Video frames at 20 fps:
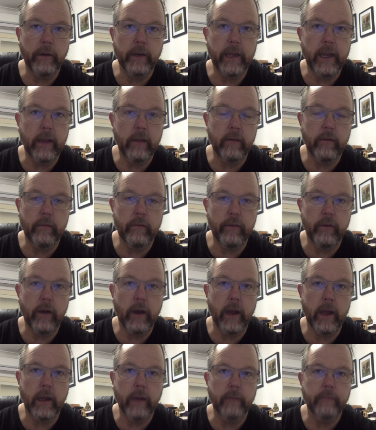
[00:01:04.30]
together and
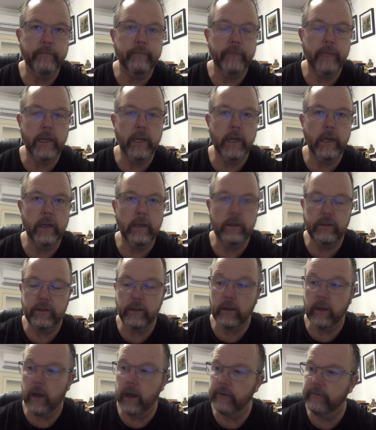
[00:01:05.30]
praying. It's
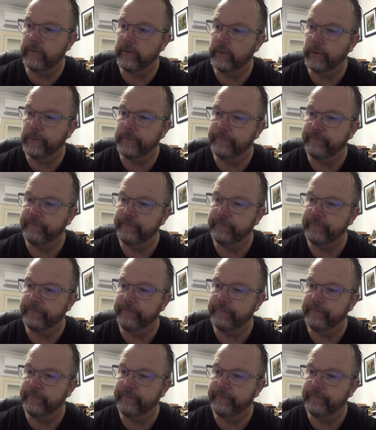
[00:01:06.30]
delightful.